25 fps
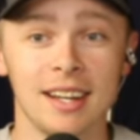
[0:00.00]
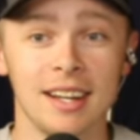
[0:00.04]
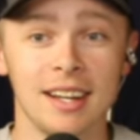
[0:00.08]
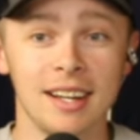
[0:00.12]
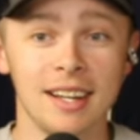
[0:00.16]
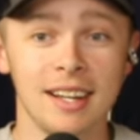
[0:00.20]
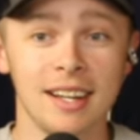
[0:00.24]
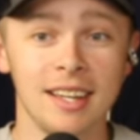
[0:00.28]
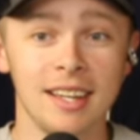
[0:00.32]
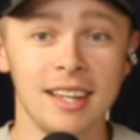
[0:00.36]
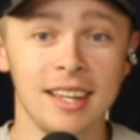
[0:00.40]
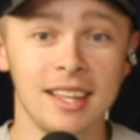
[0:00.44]

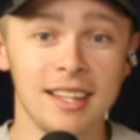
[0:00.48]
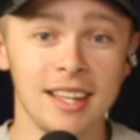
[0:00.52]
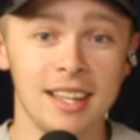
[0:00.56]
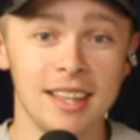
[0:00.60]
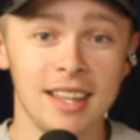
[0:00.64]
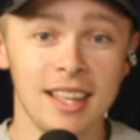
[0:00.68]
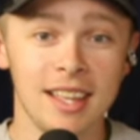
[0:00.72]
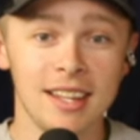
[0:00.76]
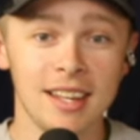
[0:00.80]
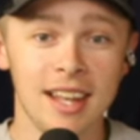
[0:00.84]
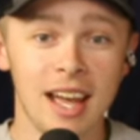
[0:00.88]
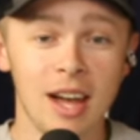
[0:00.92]

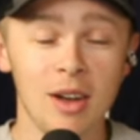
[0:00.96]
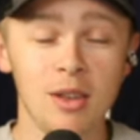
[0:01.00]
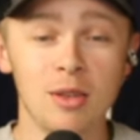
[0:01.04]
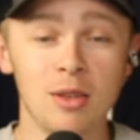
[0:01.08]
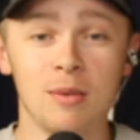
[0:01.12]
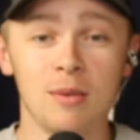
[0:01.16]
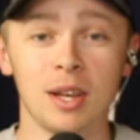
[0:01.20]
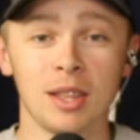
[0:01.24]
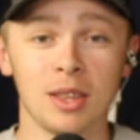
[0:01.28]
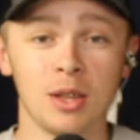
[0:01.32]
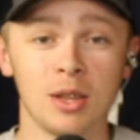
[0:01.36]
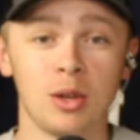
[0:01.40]
And then now
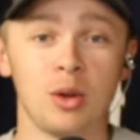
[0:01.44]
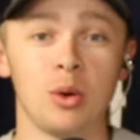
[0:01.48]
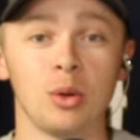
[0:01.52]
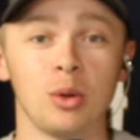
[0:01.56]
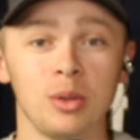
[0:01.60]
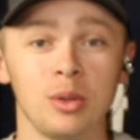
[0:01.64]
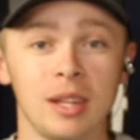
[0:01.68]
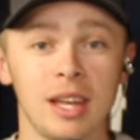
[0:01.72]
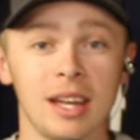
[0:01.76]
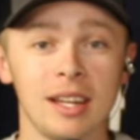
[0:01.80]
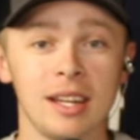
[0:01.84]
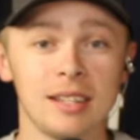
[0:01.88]
you've got the
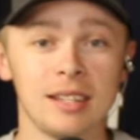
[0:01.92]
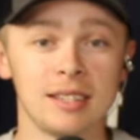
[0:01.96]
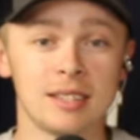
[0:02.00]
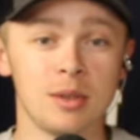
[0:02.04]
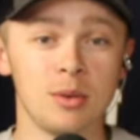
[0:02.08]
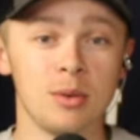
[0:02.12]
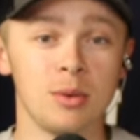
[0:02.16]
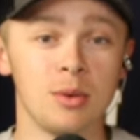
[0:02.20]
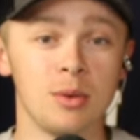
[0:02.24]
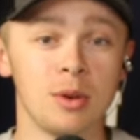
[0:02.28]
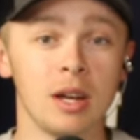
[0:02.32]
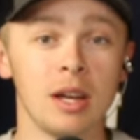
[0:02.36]
Golden Knights,
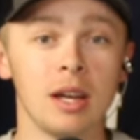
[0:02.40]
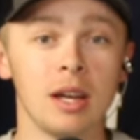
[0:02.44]
who